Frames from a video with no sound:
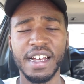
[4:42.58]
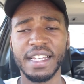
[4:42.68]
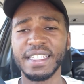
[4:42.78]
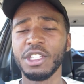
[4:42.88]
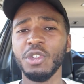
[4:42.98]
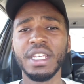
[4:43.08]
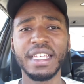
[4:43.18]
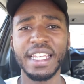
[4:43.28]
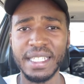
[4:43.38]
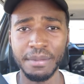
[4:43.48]
I said, you need to
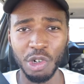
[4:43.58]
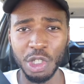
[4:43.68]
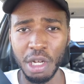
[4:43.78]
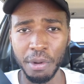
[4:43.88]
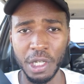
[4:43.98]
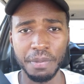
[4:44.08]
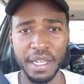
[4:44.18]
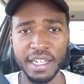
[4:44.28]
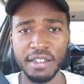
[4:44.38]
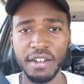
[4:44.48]
get some audiobooks,
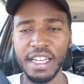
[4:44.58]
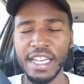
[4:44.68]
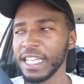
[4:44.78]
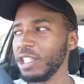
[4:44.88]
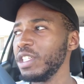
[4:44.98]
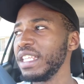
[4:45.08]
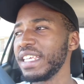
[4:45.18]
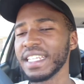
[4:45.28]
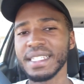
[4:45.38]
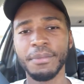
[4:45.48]
player. You need to
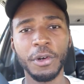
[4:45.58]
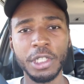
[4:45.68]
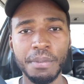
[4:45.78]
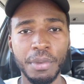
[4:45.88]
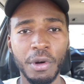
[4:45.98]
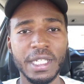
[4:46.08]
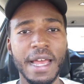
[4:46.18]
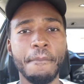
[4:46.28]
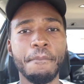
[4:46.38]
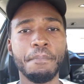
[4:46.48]
get some audiobooks
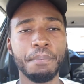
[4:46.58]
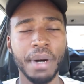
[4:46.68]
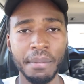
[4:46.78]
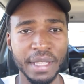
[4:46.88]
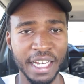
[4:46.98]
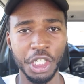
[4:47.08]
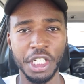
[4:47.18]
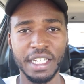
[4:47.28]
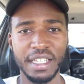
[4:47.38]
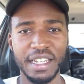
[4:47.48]
and pump that
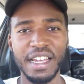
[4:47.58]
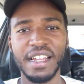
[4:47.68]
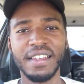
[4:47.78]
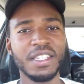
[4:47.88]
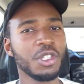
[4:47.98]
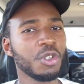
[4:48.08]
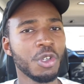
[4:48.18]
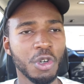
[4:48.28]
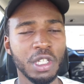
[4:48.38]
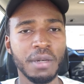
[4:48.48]
shit. Listen to
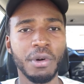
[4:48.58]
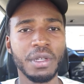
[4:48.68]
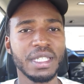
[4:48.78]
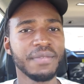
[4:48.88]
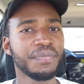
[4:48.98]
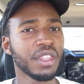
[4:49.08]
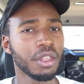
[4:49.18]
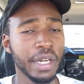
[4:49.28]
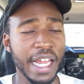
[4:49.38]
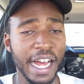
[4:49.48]
those audiobooks
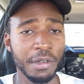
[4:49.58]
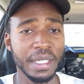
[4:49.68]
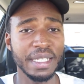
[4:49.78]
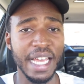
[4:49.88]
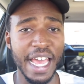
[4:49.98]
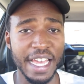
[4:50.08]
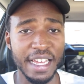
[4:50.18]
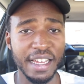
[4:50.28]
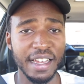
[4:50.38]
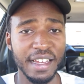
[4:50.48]
3 hours a day.
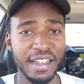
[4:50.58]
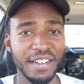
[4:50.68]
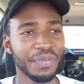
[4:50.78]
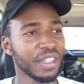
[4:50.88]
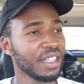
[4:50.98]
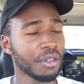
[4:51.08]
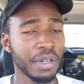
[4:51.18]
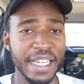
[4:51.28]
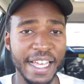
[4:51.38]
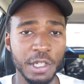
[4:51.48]
In
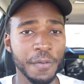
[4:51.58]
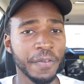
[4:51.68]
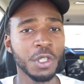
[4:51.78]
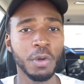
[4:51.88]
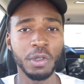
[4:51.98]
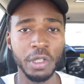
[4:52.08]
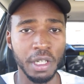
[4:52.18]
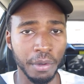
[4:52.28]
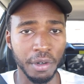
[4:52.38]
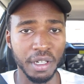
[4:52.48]
3 days, you finish one
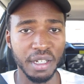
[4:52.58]
audiobook.